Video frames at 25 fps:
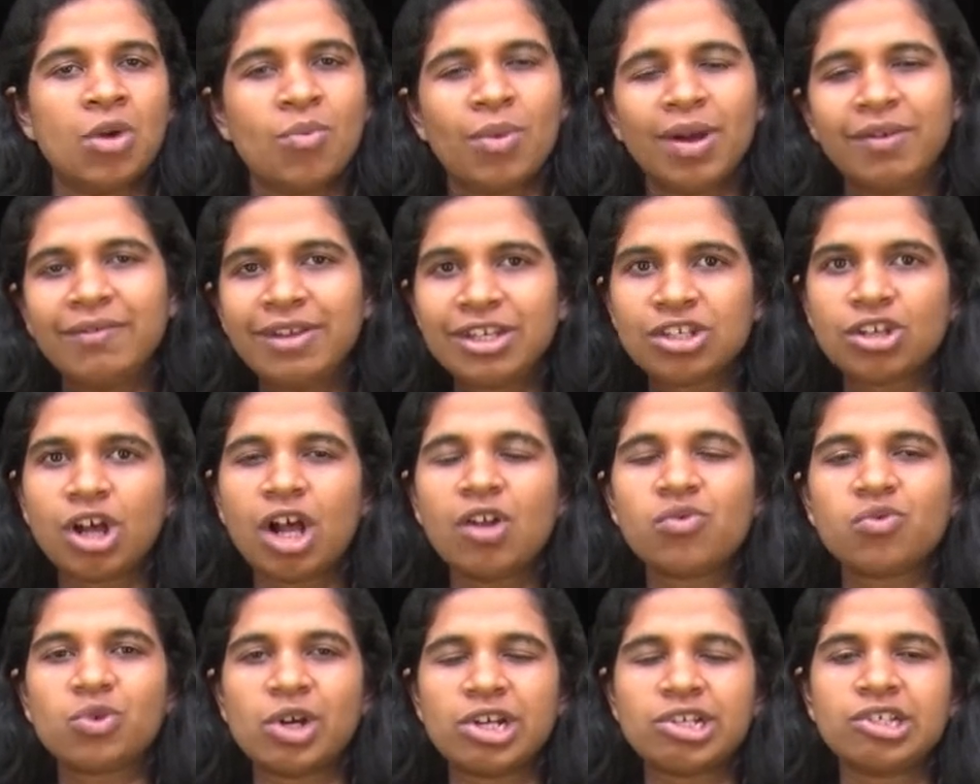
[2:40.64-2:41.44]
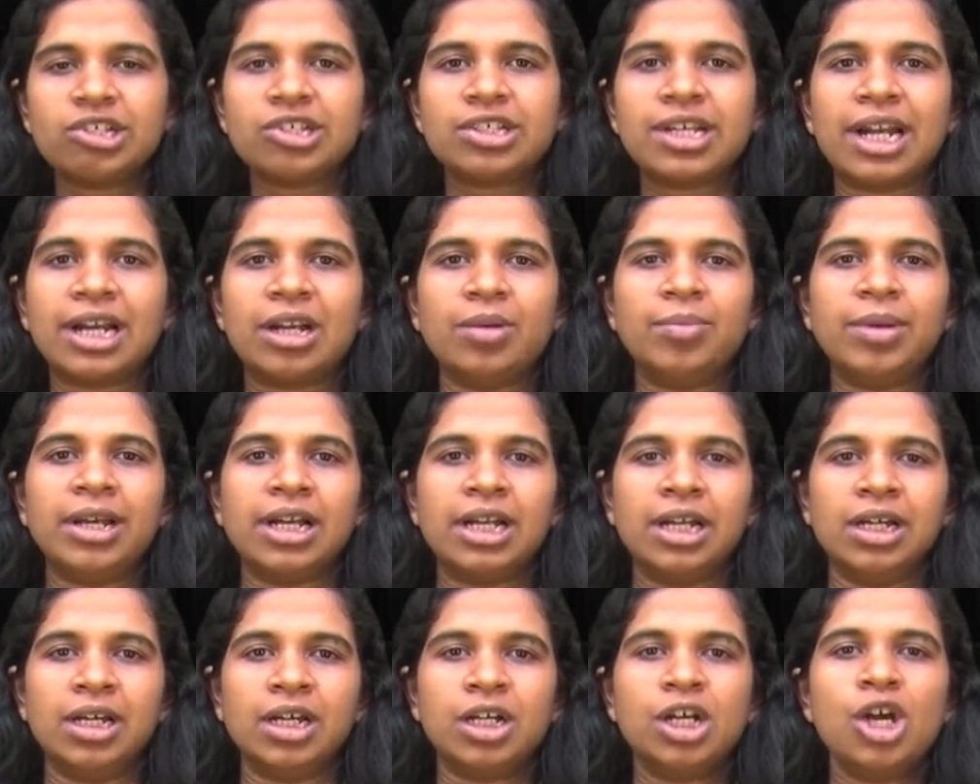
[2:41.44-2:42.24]
When we solve questions, that will be
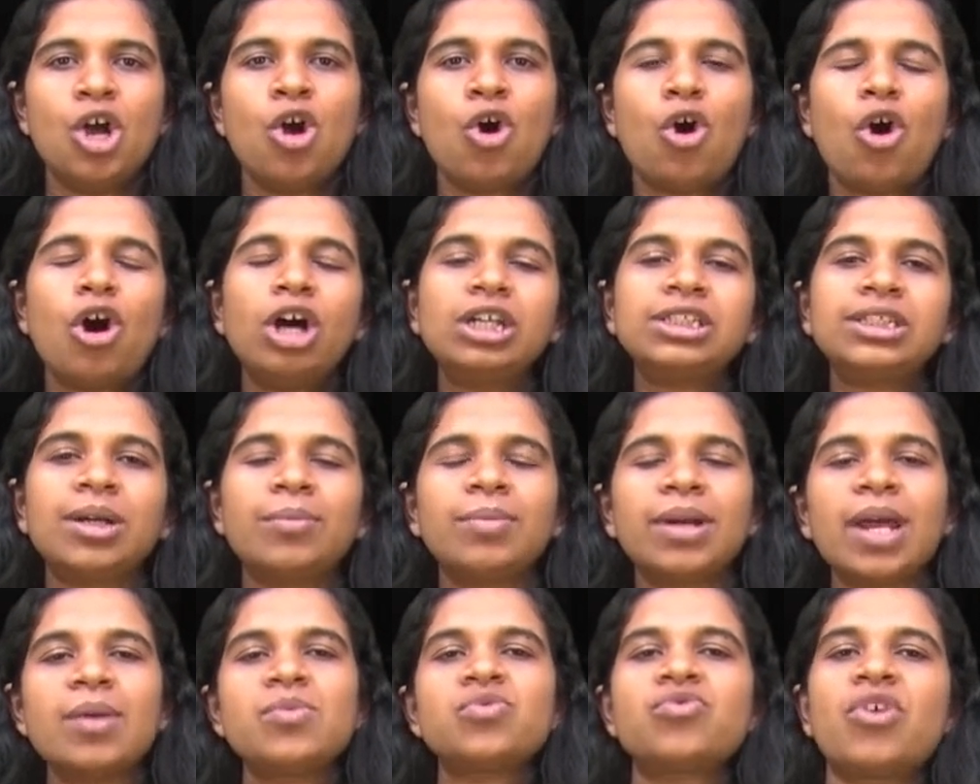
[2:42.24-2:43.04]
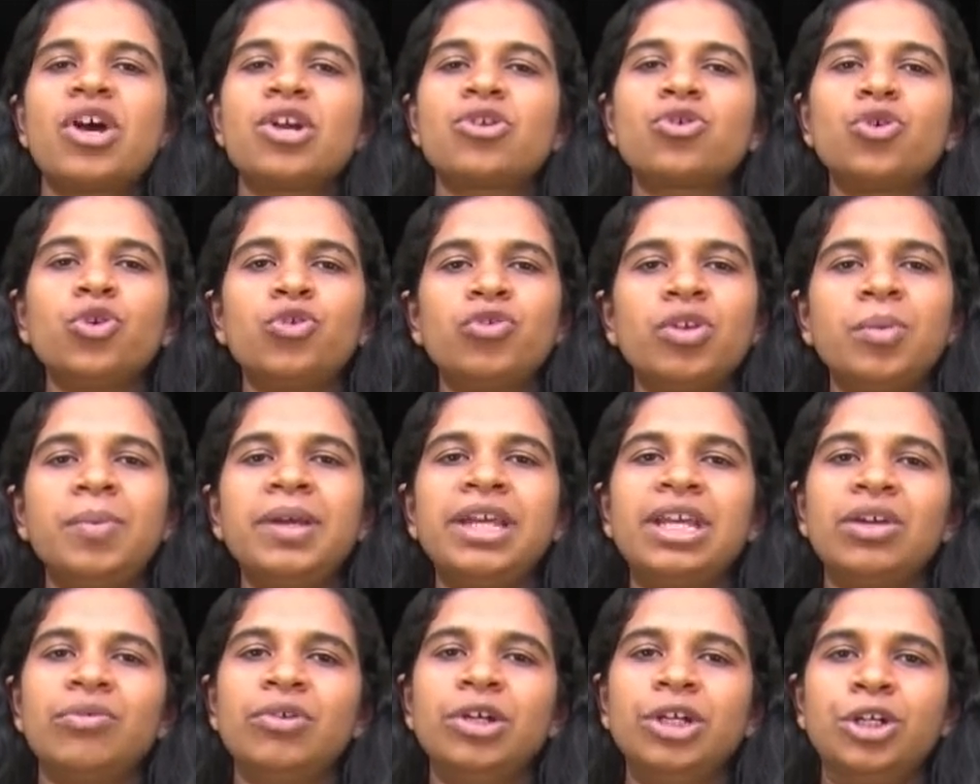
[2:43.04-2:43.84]
clear. Or sometimes one root will
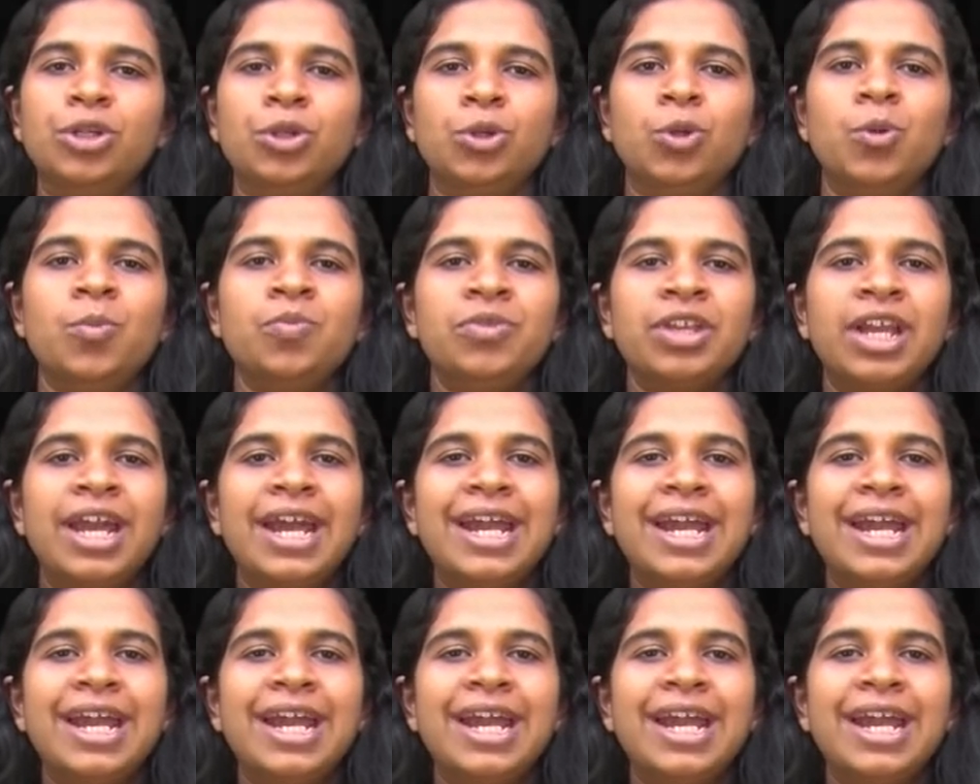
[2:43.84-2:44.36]
be given to you.